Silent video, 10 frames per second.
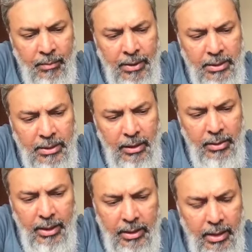I must
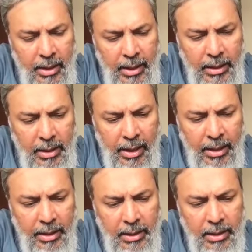tell you that.
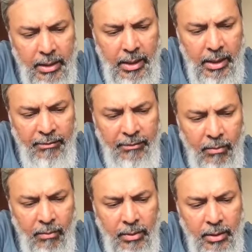I
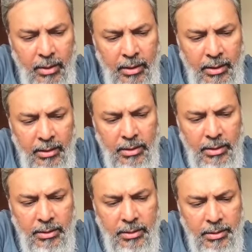found, and this
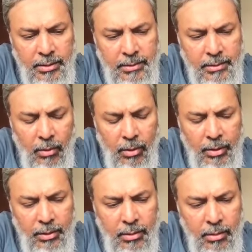is
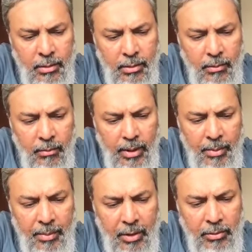odd what
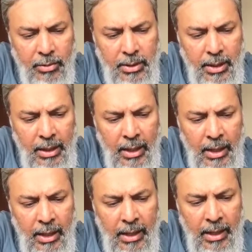I'm about to say.
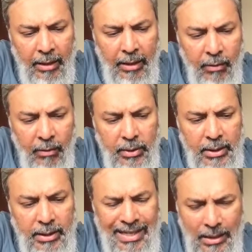I found
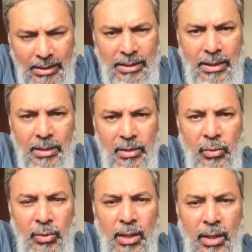it easier
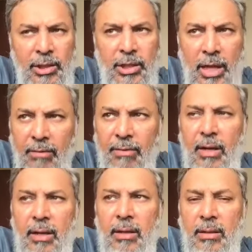to learn
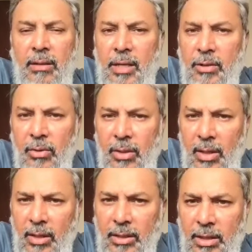Java than to
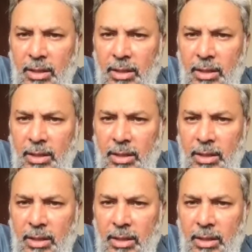learn